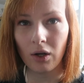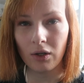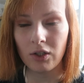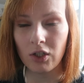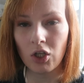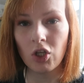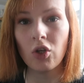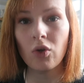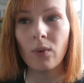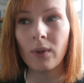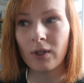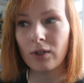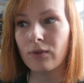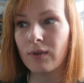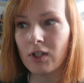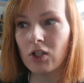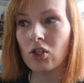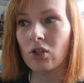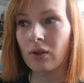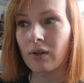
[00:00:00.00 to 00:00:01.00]
new and
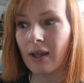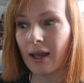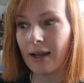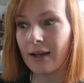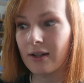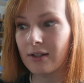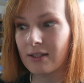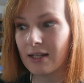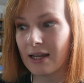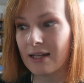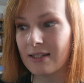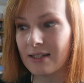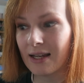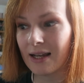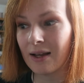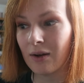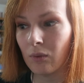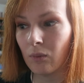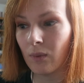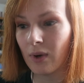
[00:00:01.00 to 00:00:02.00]
original that I could test it
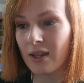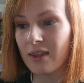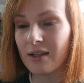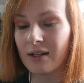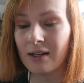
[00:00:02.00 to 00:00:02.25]
out with,